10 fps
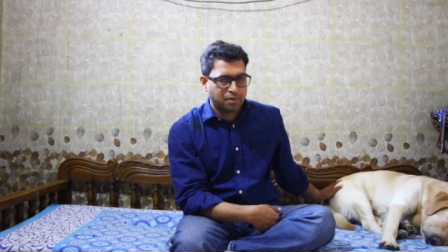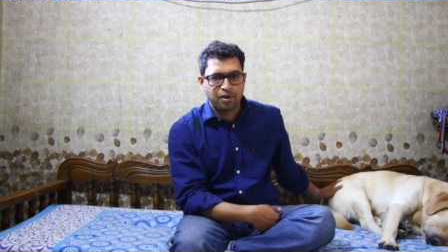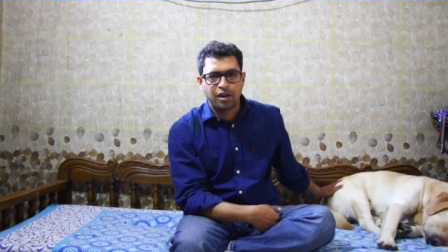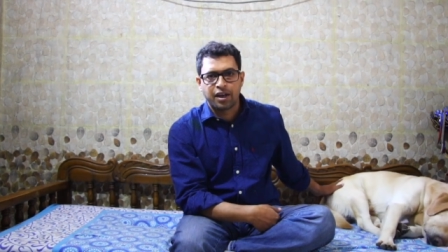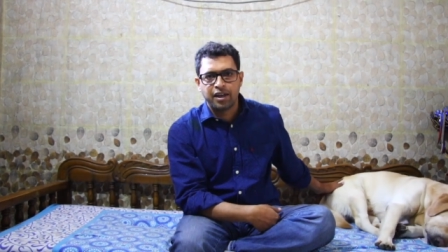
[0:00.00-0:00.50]

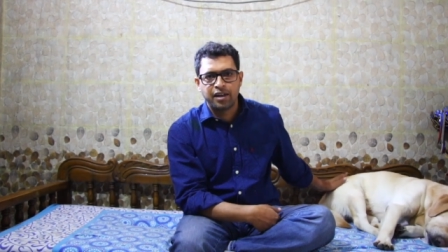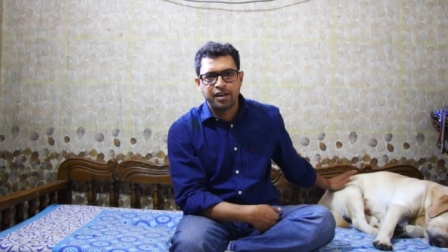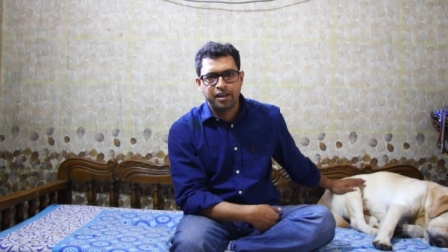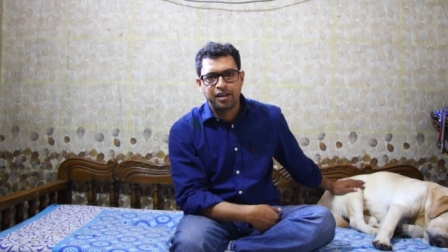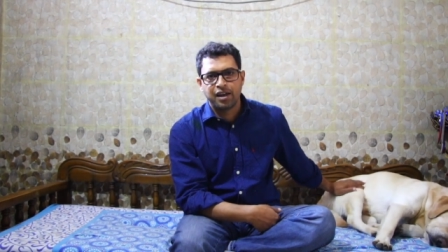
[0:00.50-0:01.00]
Luckily,
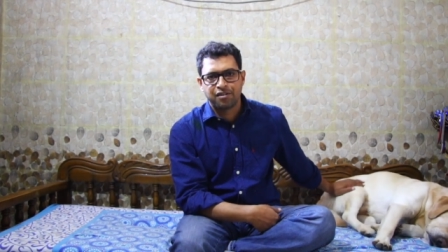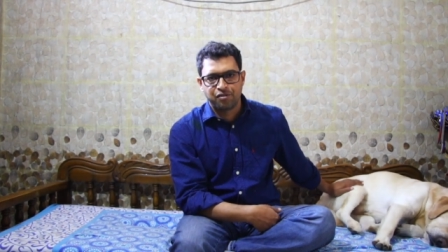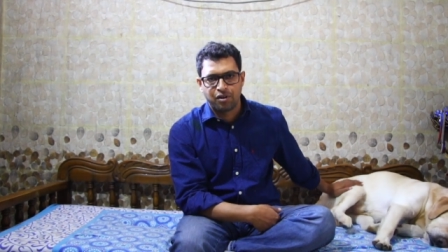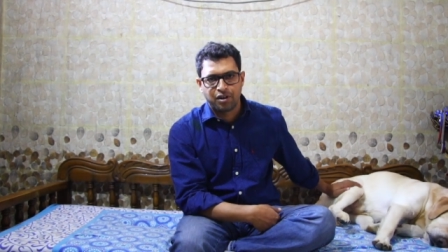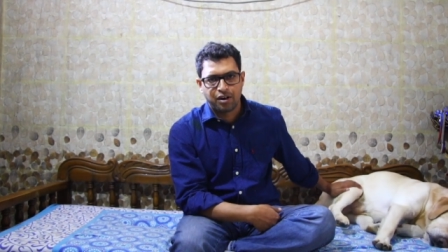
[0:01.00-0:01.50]
he has
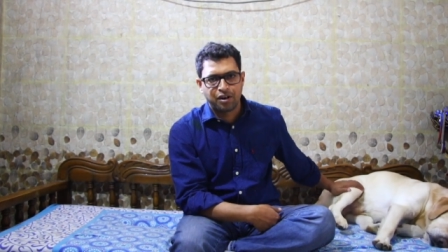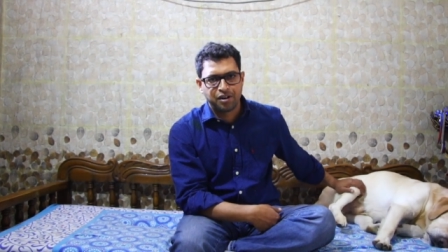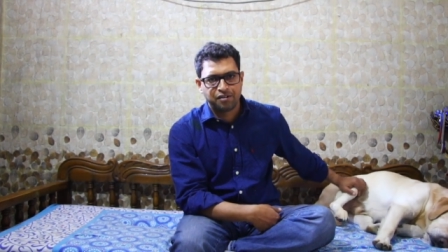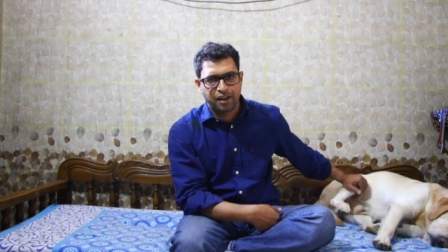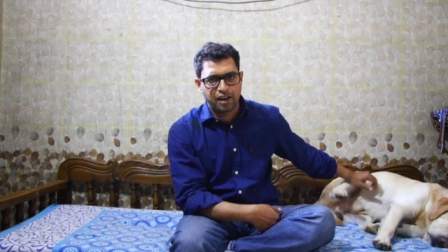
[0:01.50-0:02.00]
not hurt
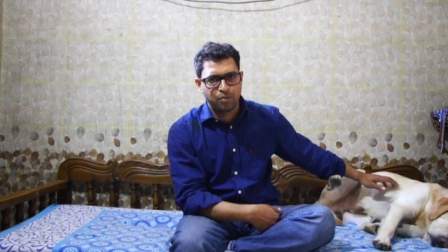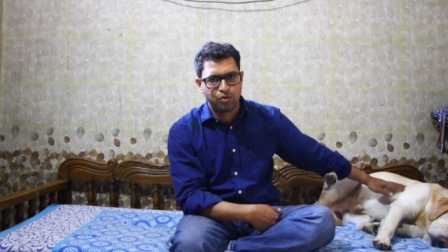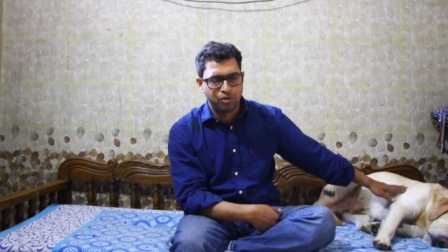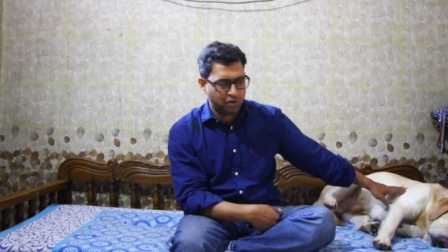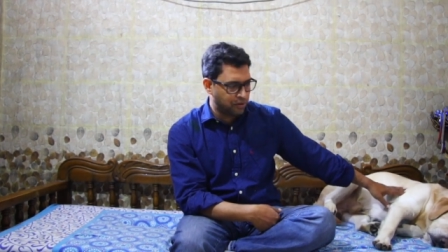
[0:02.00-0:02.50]
his
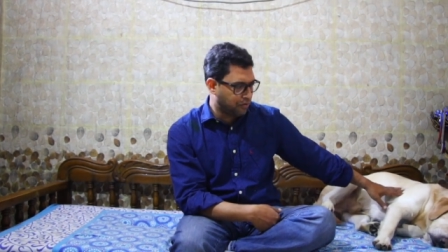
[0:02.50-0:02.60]
elbow